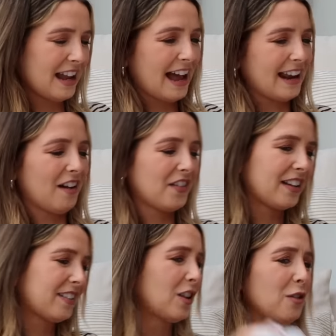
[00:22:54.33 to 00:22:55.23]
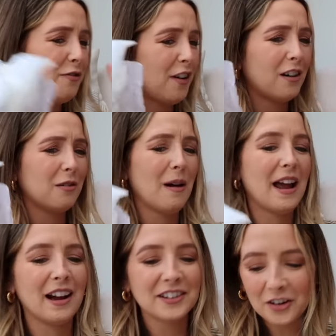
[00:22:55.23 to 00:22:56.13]
yeah, that's too far
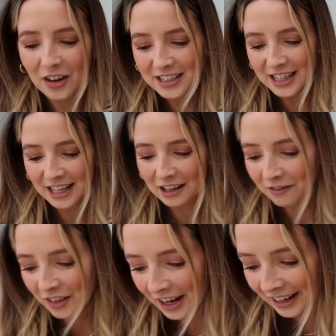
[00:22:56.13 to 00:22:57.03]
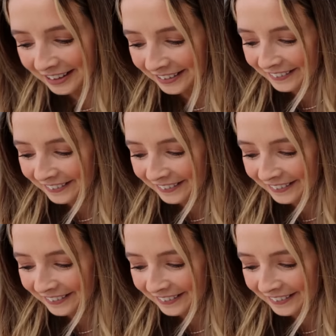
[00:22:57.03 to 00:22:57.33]
away. I don't like to think of that.